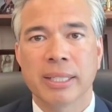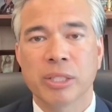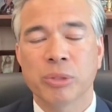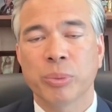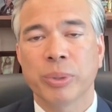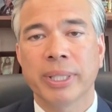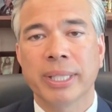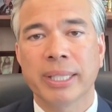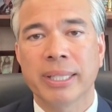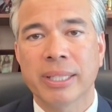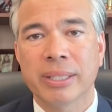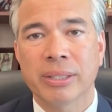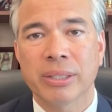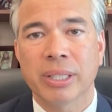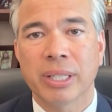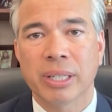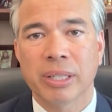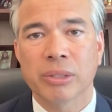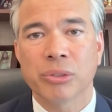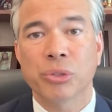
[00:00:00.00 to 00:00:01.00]
his willingness
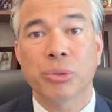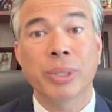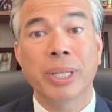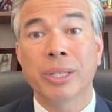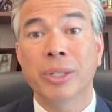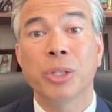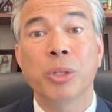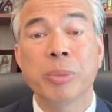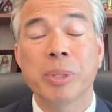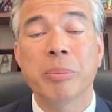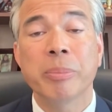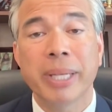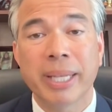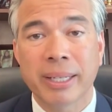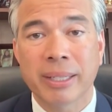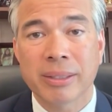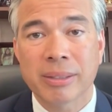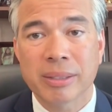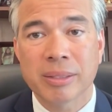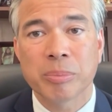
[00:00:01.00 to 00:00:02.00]
to treat human
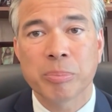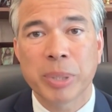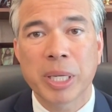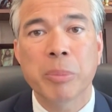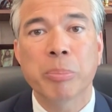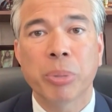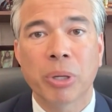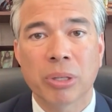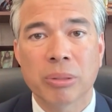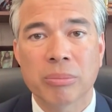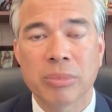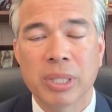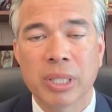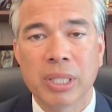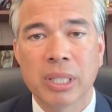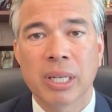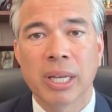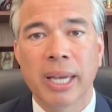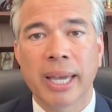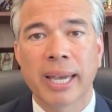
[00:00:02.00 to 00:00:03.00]
beings, people,
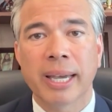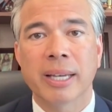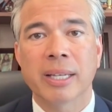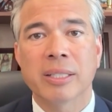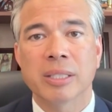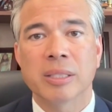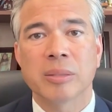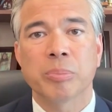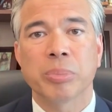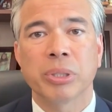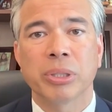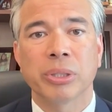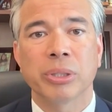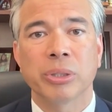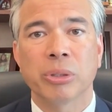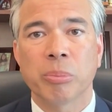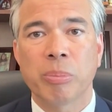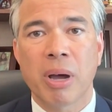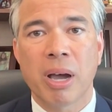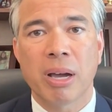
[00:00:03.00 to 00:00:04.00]
as
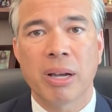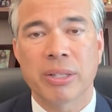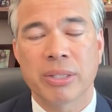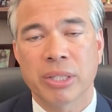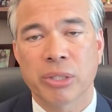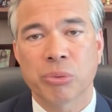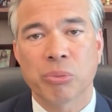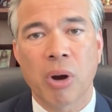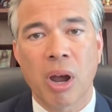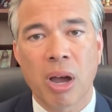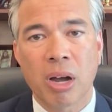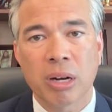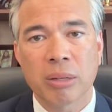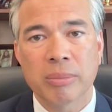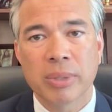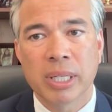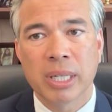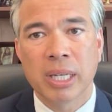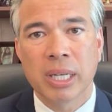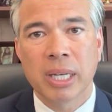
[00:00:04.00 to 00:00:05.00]
political pawns. It's
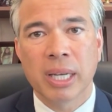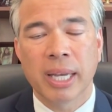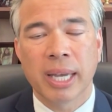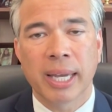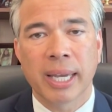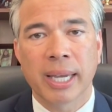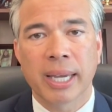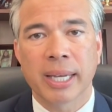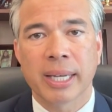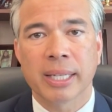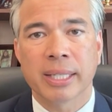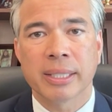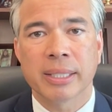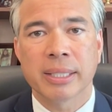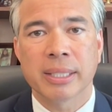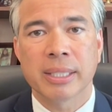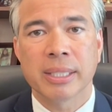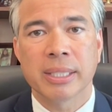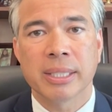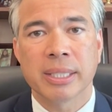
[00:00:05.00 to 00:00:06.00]
wrong,
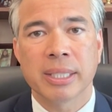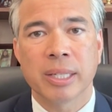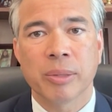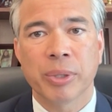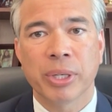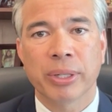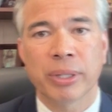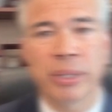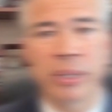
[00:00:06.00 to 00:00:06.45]
and we are